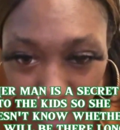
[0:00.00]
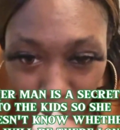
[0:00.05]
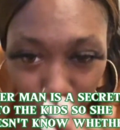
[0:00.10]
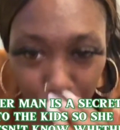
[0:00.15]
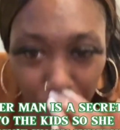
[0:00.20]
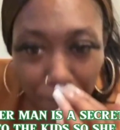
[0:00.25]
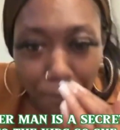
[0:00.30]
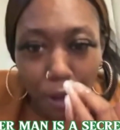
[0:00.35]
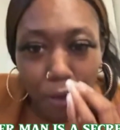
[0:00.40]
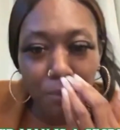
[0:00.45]
You
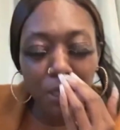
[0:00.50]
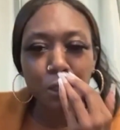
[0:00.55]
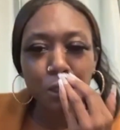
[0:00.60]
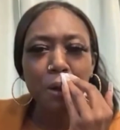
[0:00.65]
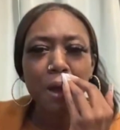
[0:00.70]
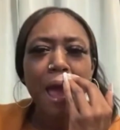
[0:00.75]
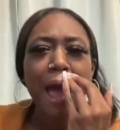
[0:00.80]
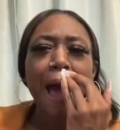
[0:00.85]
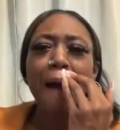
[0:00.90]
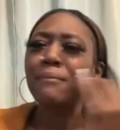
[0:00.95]
think Mo miss you?
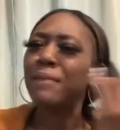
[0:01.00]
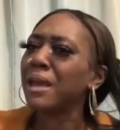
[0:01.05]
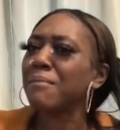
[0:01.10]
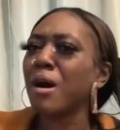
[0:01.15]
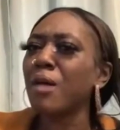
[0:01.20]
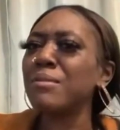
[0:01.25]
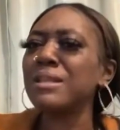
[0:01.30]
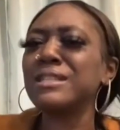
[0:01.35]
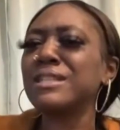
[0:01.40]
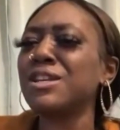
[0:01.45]
Me and Mo
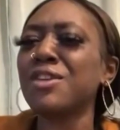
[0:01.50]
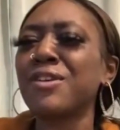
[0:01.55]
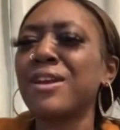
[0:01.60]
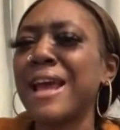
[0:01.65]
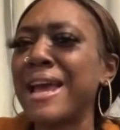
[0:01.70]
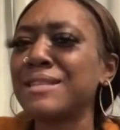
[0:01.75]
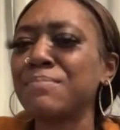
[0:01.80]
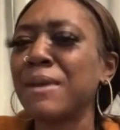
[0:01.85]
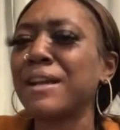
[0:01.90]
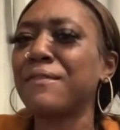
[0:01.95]
miss each other on the
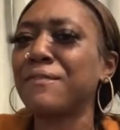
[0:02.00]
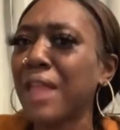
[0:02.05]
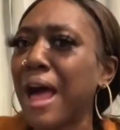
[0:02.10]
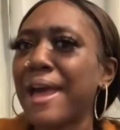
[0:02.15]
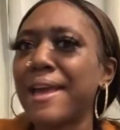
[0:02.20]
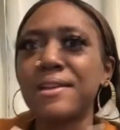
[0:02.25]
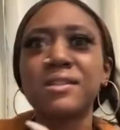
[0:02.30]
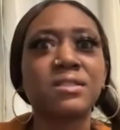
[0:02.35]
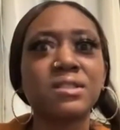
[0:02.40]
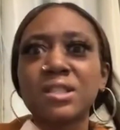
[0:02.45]
aspect of
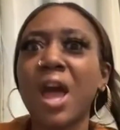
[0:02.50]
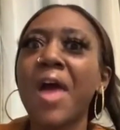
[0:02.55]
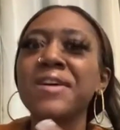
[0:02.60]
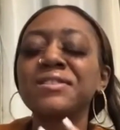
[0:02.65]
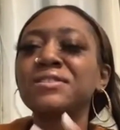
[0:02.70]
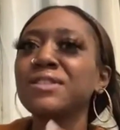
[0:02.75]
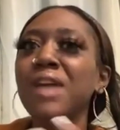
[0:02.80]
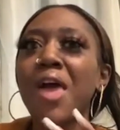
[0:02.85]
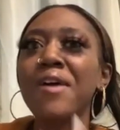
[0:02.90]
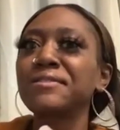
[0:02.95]
like
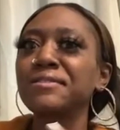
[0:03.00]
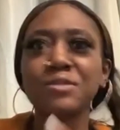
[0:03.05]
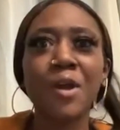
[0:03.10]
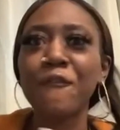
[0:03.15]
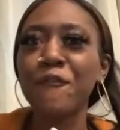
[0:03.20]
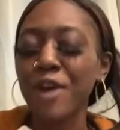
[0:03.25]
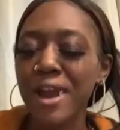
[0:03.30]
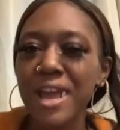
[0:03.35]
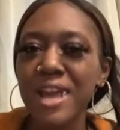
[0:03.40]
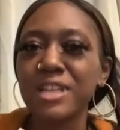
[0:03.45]

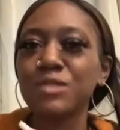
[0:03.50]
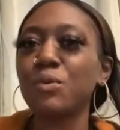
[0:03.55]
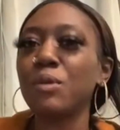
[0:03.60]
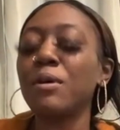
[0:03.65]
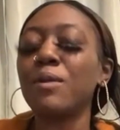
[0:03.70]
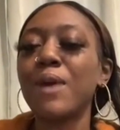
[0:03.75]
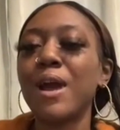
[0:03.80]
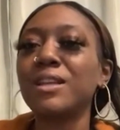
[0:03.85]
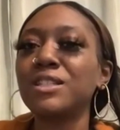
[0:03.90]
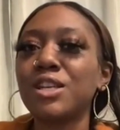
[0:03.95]
friends. We've been
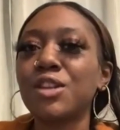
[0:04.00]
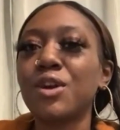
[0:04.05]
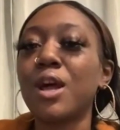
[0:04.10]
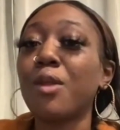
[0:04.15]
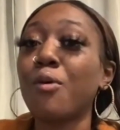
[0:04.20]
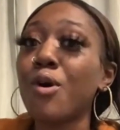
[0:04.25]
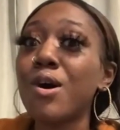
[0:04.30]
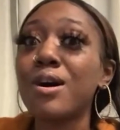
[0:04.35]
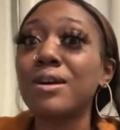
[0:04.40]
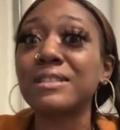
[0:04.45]
around each other a
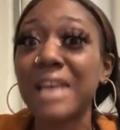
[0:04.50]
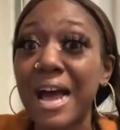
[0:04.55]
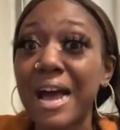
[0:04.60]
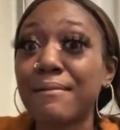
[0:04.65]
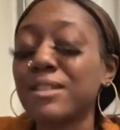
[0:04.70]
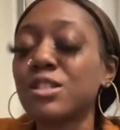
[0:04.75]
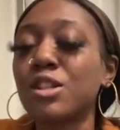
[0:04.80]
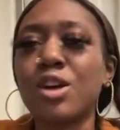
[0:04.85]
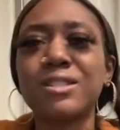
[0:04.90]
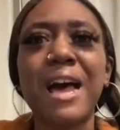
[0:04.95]
long time.
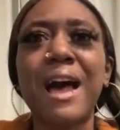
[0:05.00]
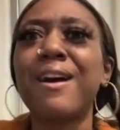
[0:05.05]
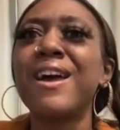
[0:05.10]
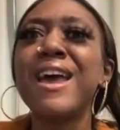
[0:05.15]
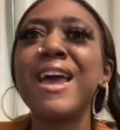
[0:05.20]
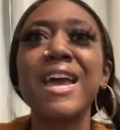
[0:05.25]
That's a long time.